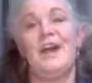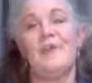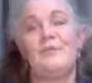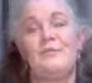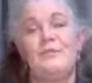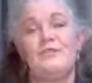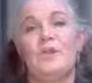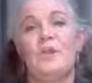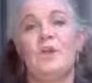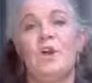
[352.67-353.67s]
with what's
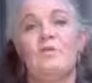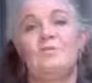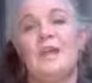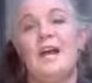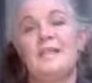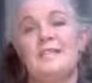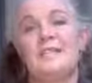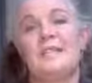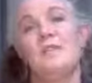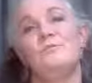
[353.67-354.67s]
going on. We can't
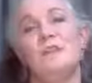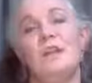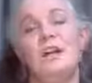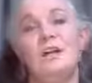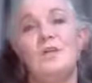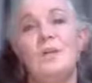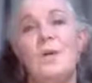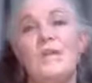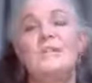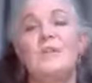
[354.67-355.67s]
just keep relying on the
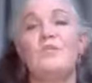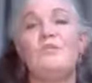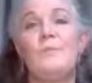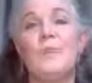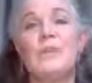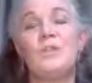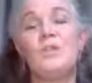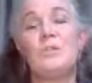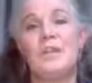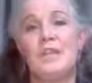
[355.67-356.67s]
ways that we've been
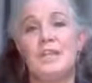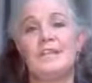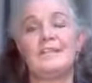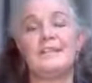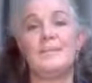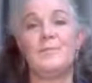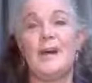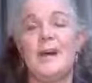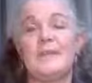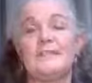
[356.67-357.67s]
doing things in the
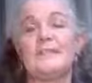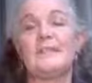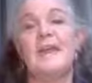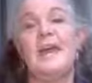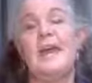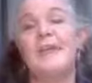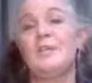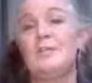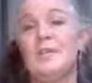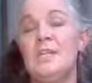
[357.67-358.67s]
past. And
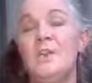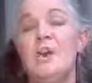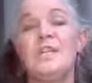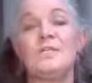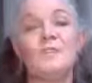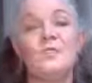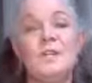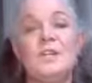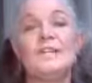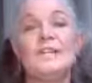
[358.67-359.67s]
Lepidolite is
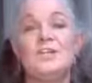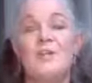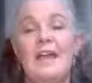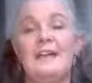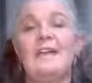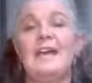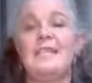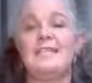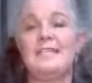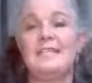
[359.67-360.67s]
really great
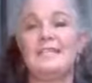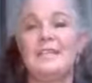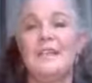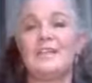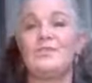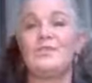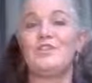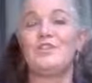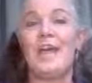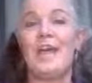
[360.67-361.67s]
at assisting us
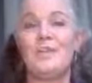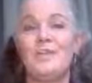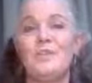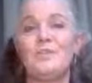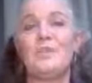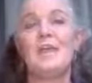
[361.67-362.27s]
with change,